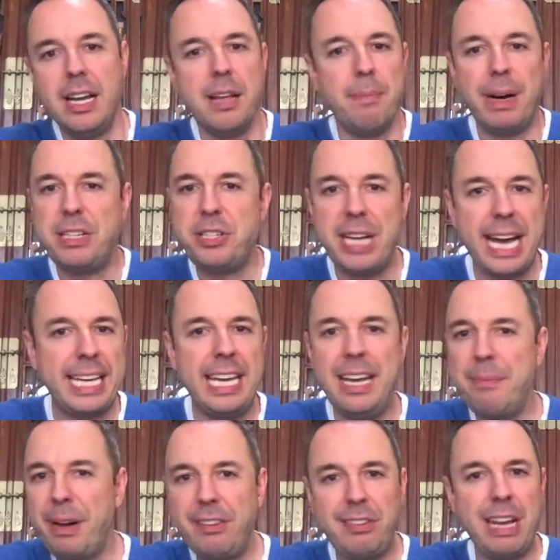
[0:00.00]
My checking,
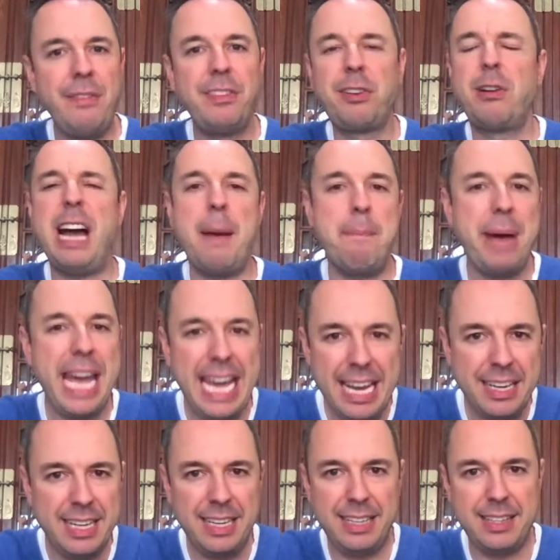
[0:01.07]
my savings are not
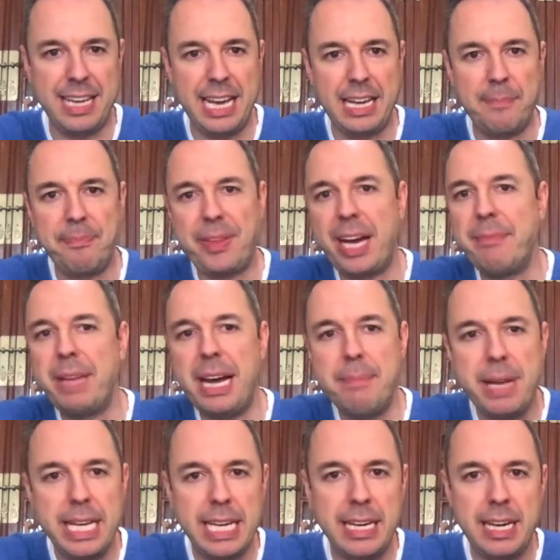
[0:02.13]
paying anything. I'm not
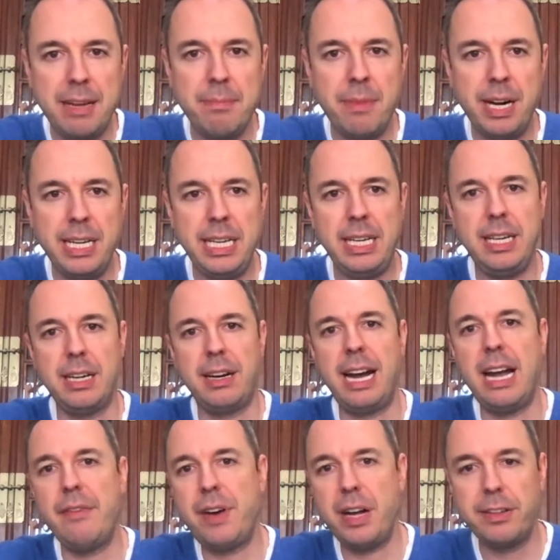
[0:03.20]
making any money here. I
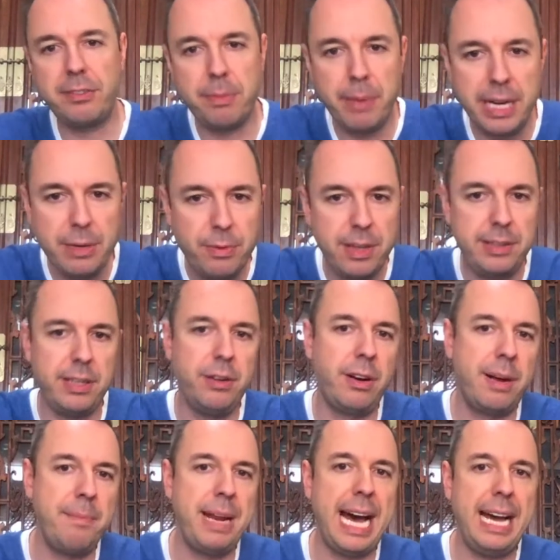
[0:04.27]
have all this money with you and
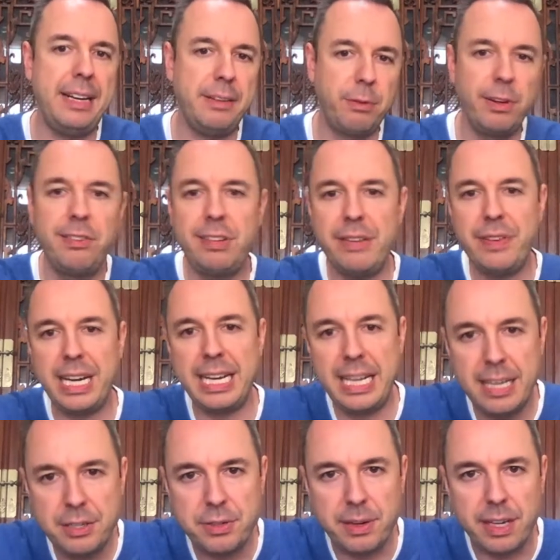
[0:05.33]
I'm not receiving any
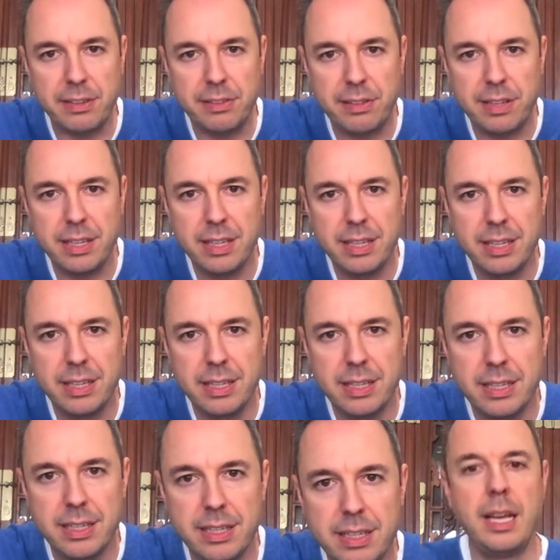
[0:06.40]
interest.
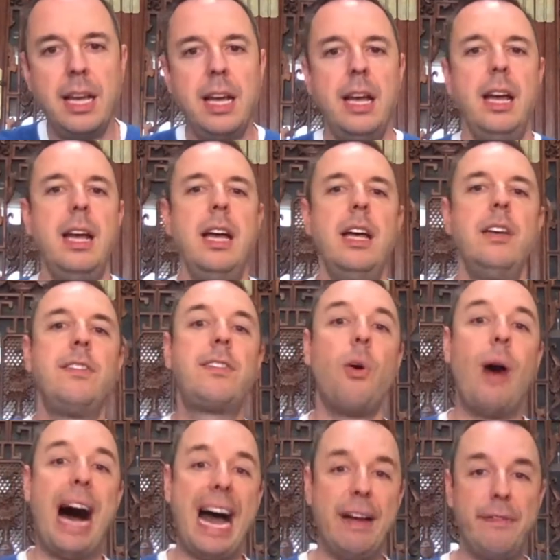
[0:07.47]

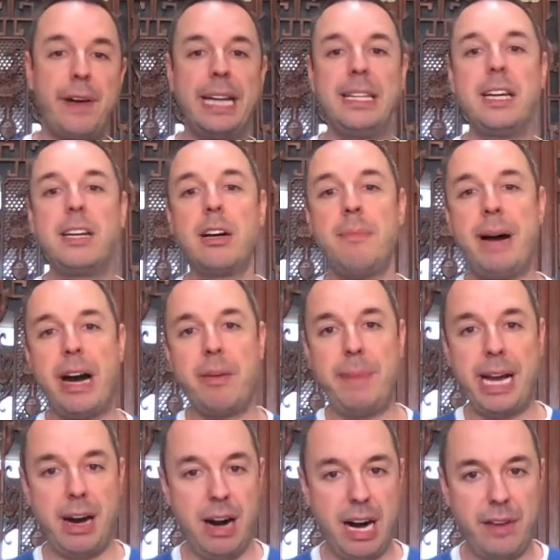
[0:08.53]
So I finally come out of my
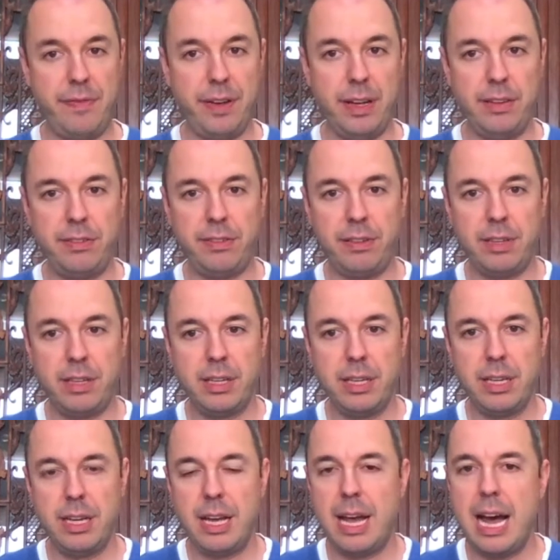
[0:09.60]
office.
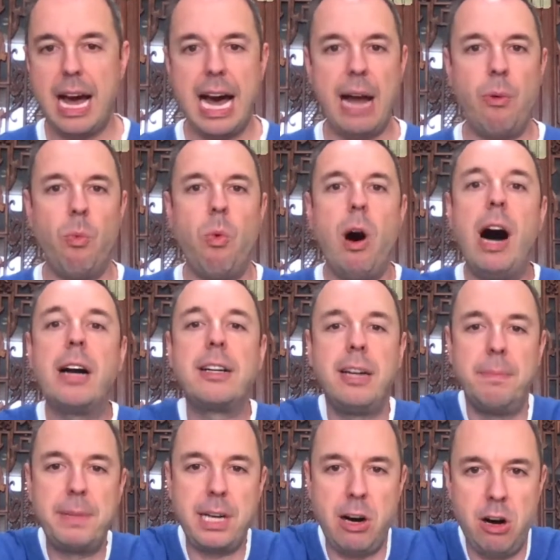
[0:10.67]
I walk
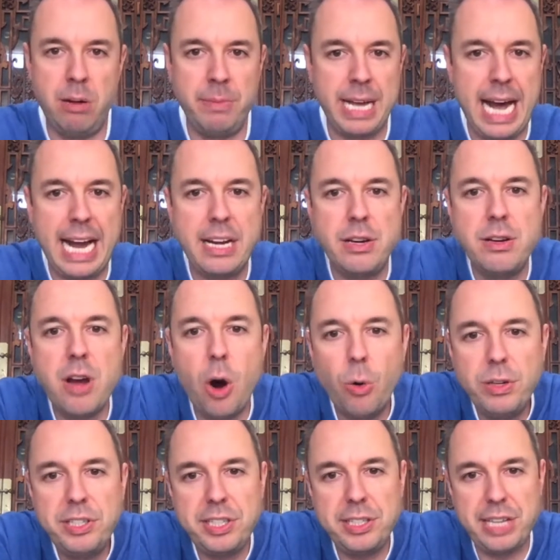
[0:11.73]
up calmly. I know
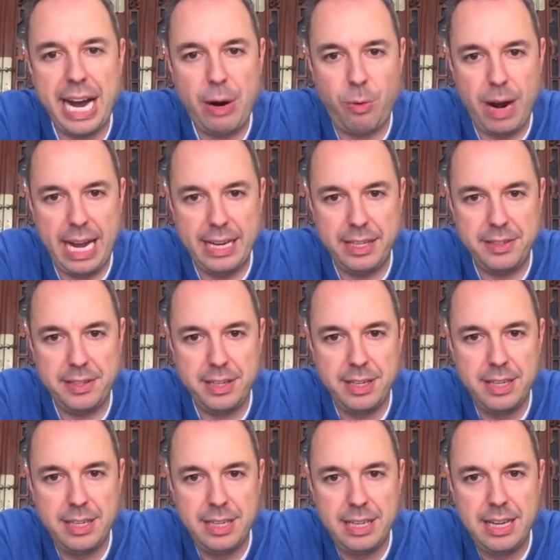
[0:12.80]
she's irate.
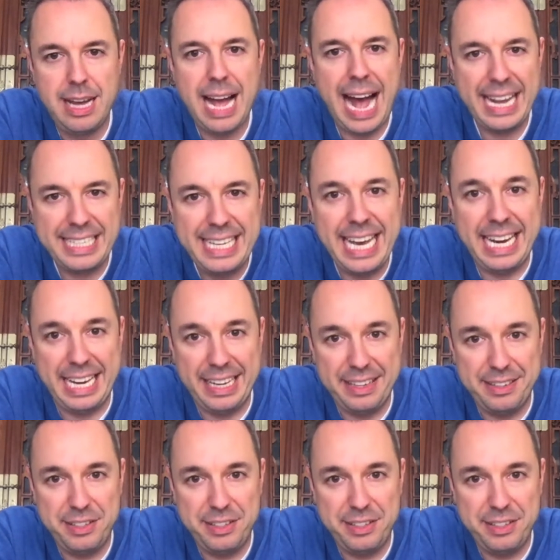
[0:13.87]
I get it.